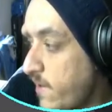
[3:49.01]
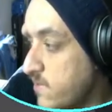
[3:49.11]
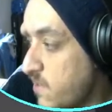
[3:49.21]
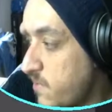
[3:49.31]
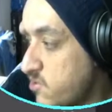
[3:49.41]
Let
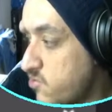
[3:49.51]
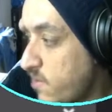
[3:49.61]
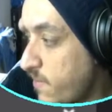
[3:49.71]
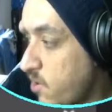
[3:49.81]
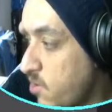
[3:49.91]
me just grab that
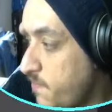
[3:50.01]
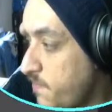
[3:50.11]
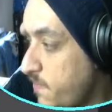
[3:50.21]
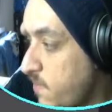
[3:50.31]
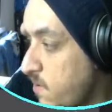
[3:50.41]
up.
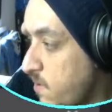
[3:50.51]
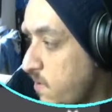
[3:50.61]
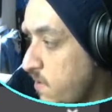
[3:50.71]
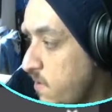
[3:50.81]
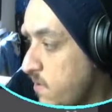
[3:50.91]

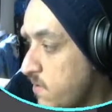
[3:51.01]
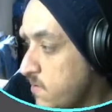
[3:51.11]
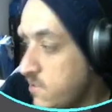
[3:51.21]
This